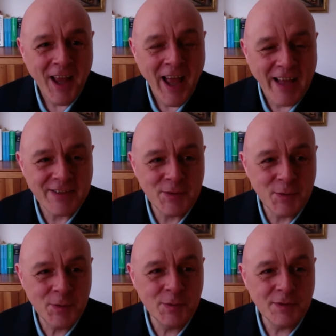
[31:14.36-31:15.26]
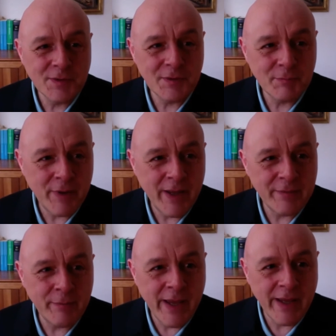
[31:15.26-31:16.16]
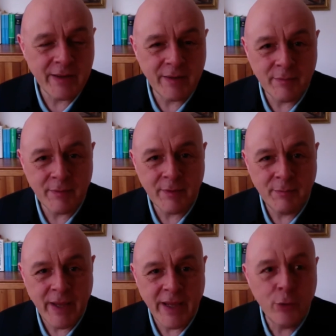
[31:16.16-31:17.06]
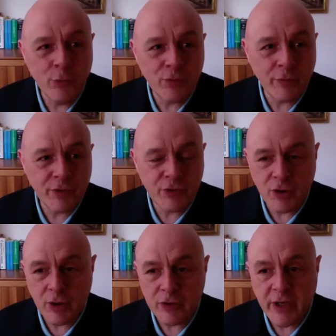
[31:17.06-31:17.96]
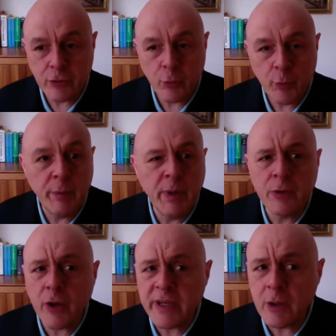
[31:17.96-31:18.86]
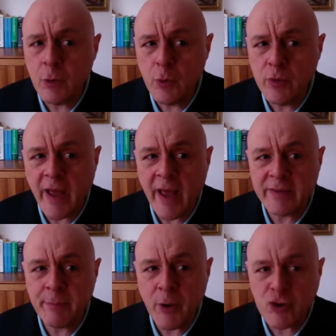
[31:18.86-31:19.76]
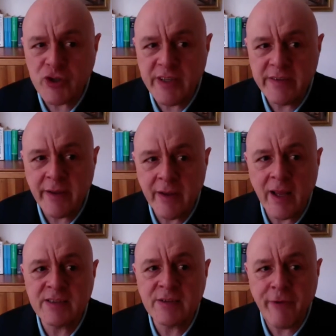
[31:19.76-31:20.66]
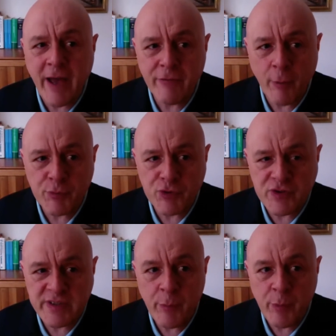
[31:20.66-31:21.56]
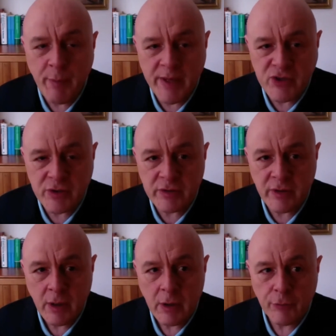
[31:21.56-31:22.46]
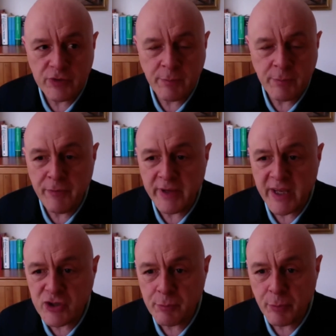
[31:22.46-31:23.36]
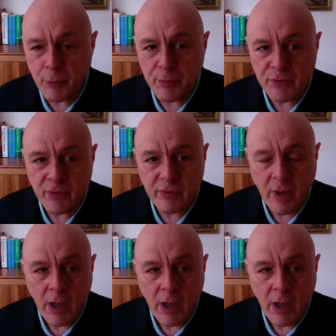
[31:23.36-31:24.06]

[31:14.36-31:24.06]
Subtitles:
has to make use of the journal checker tool. We will not include as much detail as the 5 options that we mentioned for simplification purposes.